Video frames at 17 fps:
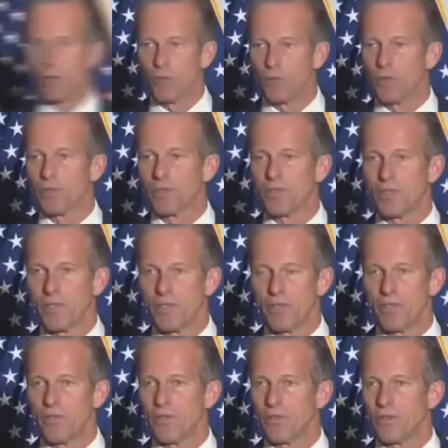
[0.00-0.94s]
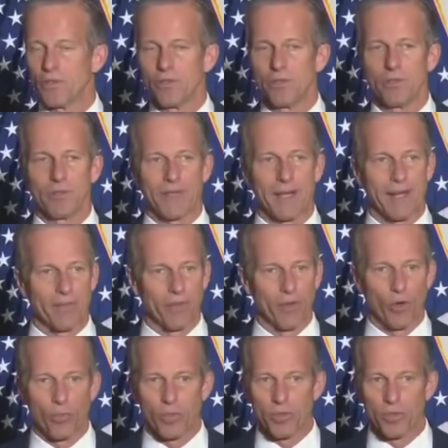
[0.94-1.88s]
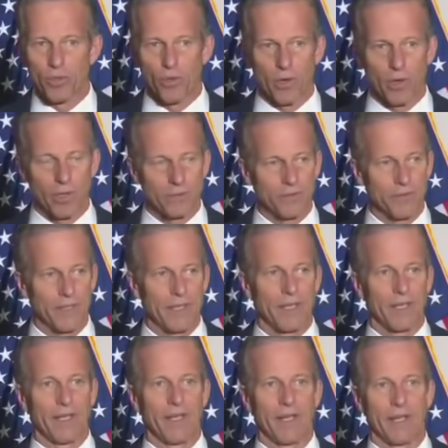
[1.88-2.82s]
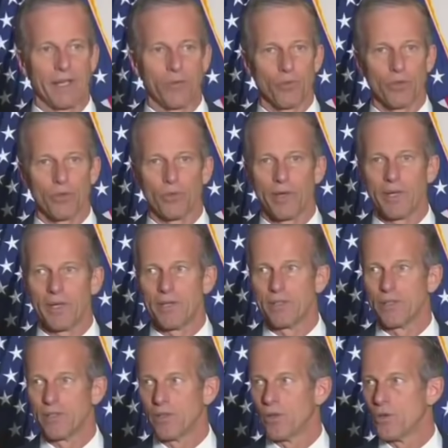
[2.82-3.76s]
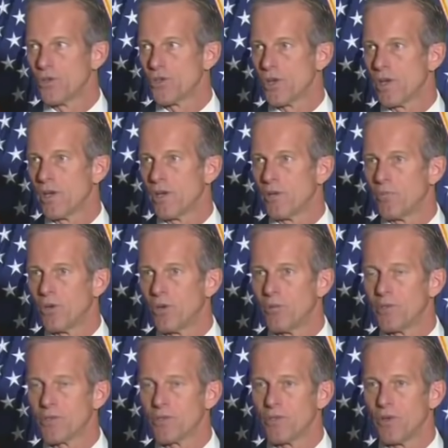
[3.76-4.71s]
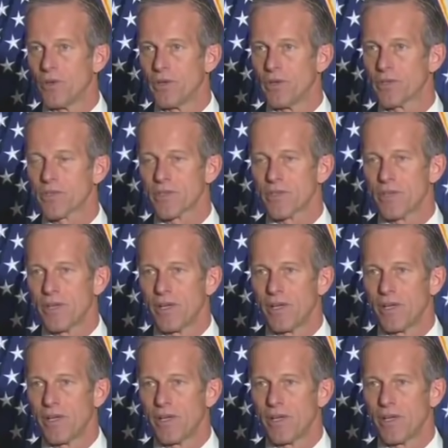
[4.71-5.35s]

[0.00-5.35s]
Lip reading: We will continue to have an open door, and we're ready to negotiate at a moment's notice.